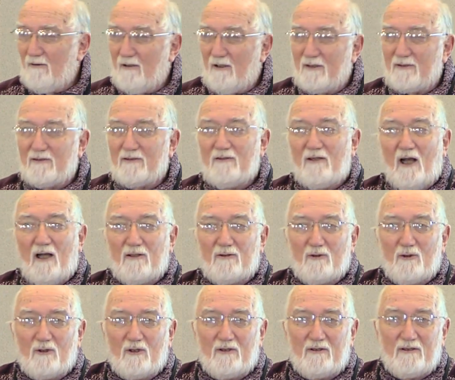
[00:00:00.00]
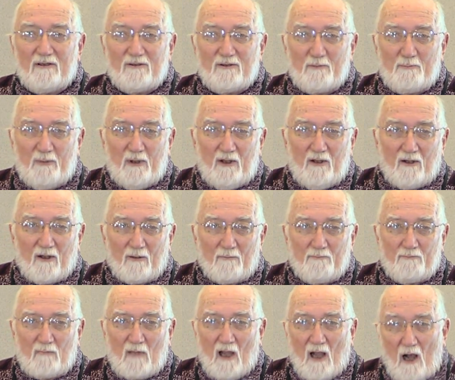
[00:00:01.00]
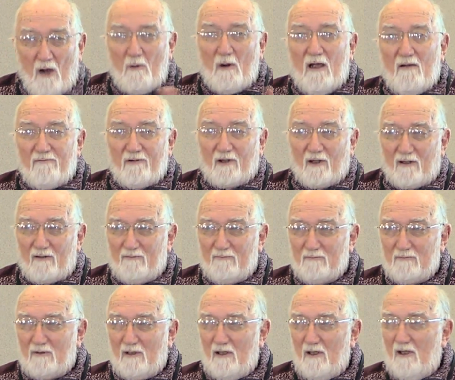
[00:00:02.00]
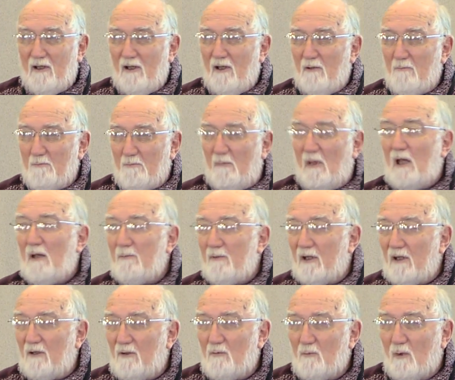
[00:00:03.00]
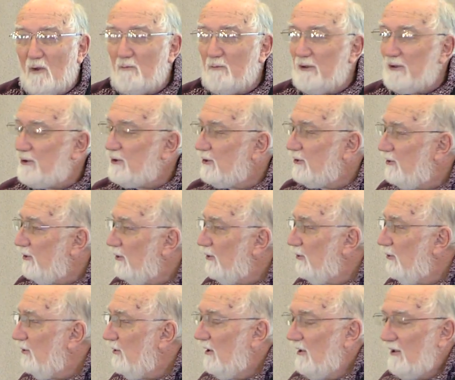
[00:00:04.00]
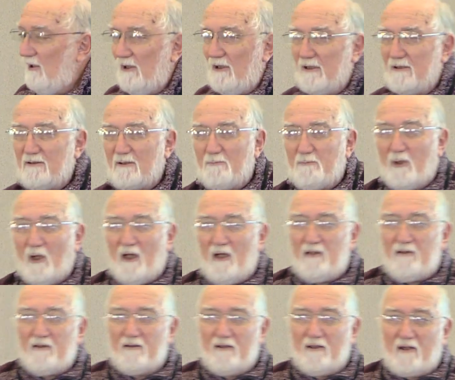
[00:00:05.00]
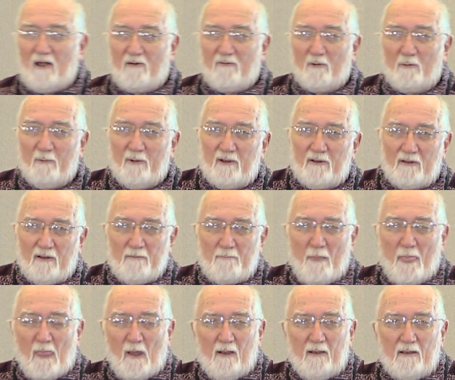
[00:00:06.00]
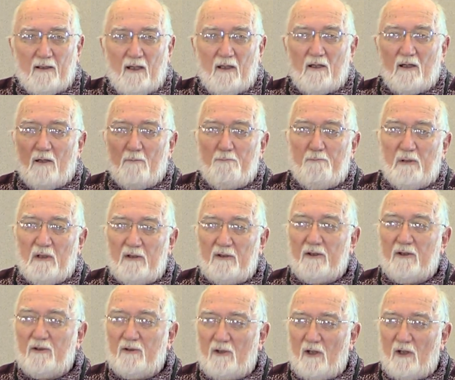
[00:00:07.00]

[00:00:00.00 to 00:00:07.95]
It's not going to disappear. However, maybe what we should do is apply to the government, get a $1 billion